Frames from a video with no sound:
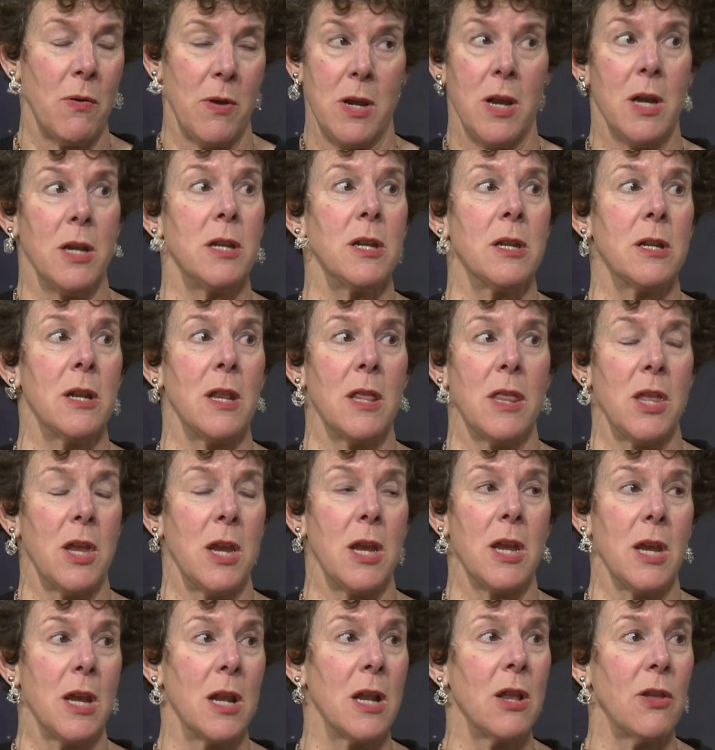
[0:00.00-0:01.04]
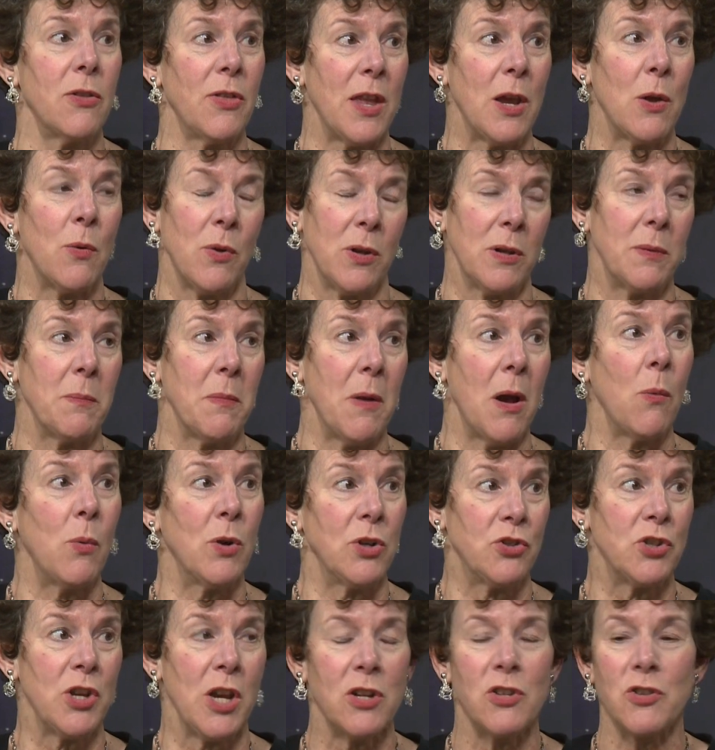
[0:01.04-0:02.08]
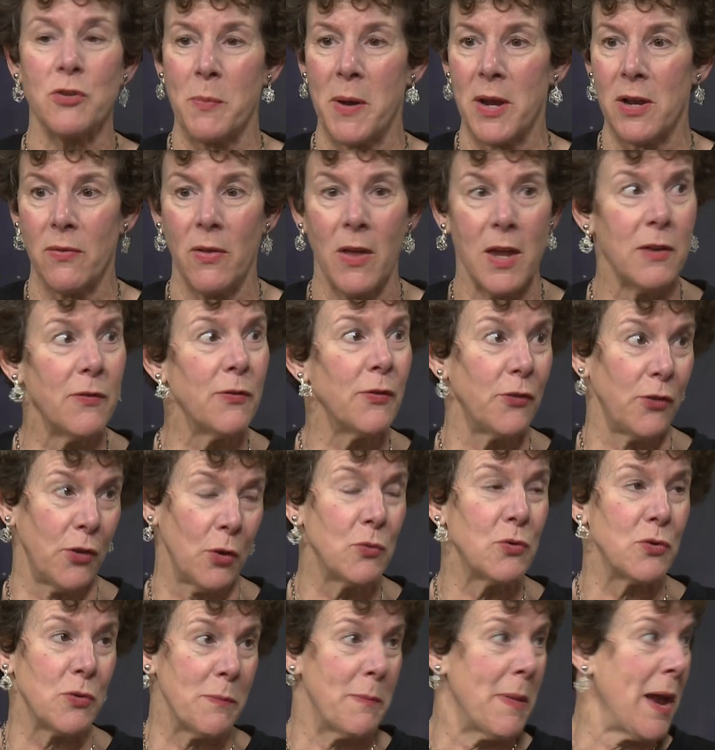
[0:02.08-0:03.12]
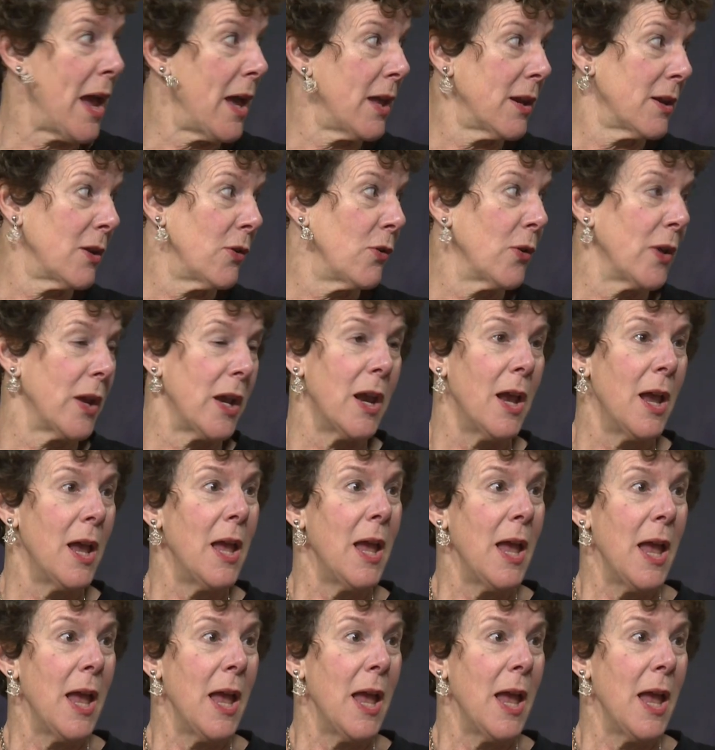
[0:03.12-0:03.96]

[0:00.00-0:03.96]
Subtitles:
and I didn't think anything would change my life so dramatically.